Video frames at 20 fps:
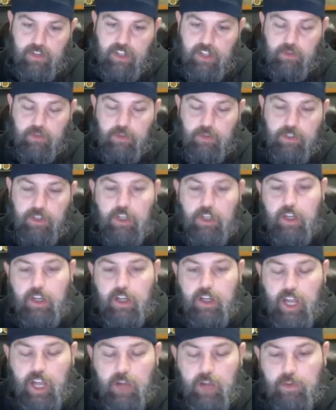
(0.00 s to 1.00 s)
and then
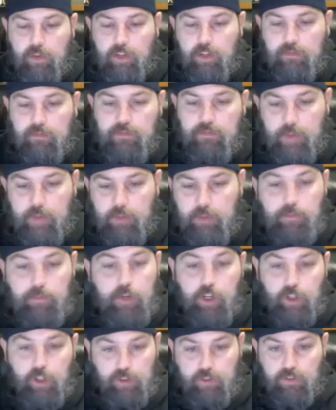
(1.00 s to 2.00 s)
it would
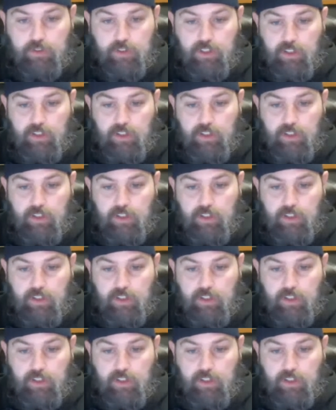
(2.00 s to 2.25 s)
move.